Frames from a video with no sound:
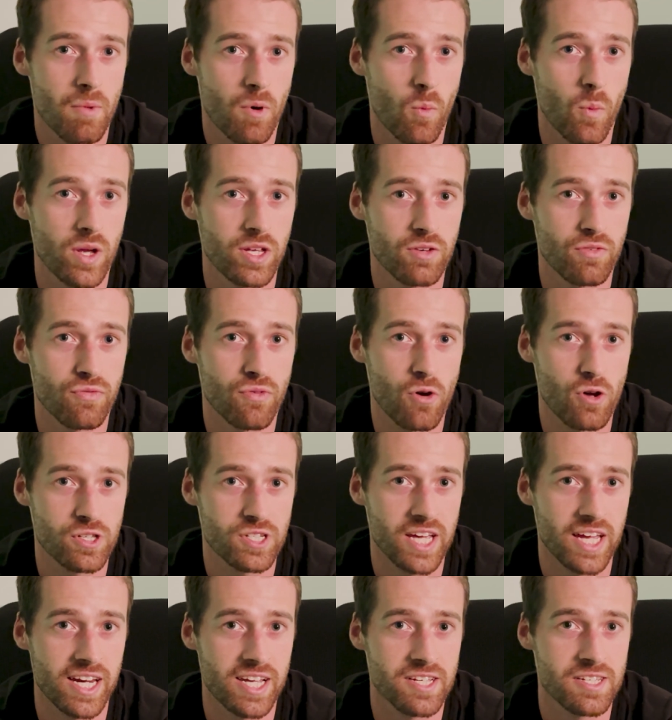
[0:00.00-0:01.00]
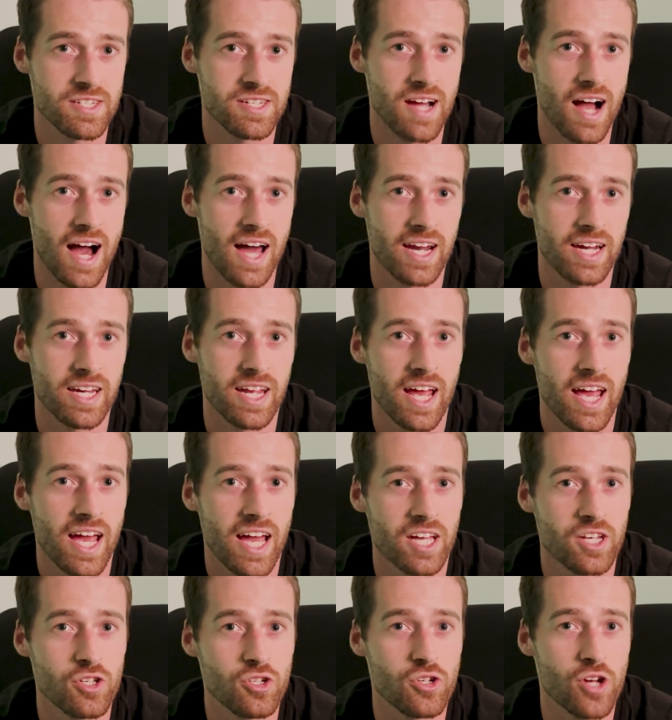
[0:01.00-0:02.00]
But when you're first getting started,
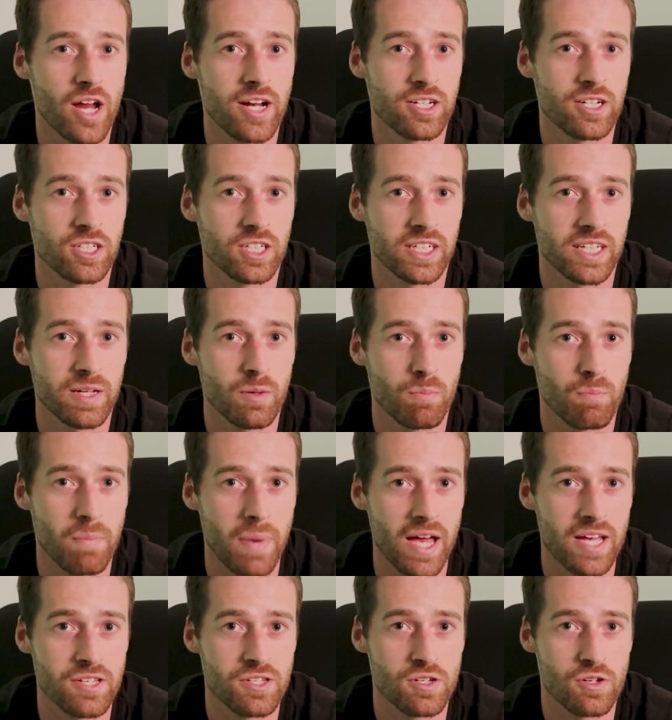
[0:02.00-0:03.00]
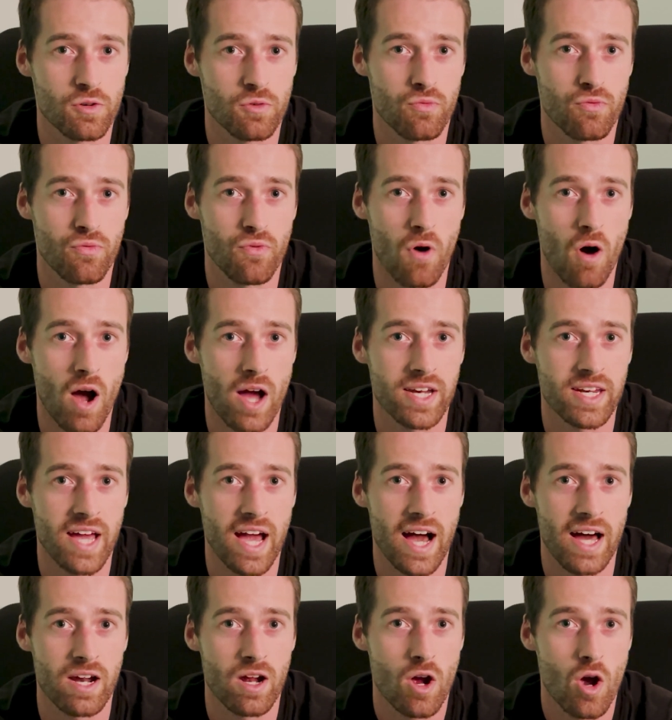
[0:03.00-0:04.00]
it's generally best to find
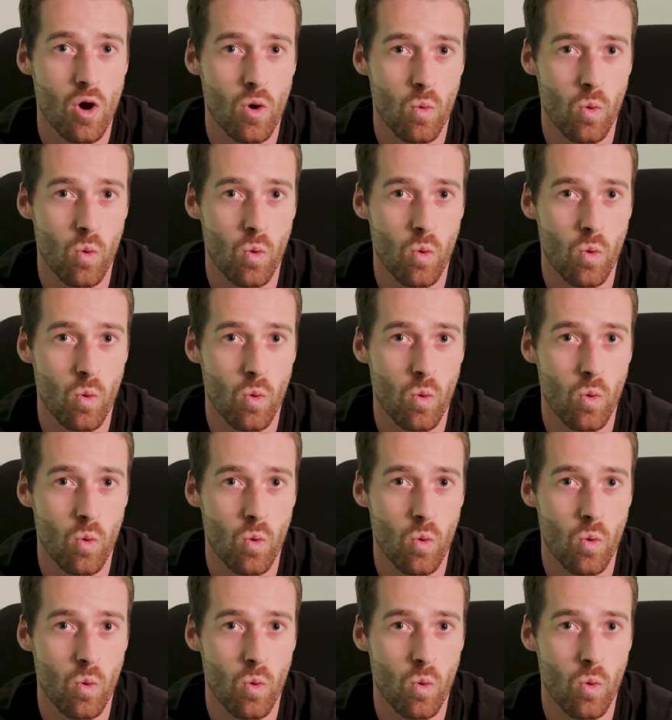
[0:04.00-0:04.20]
out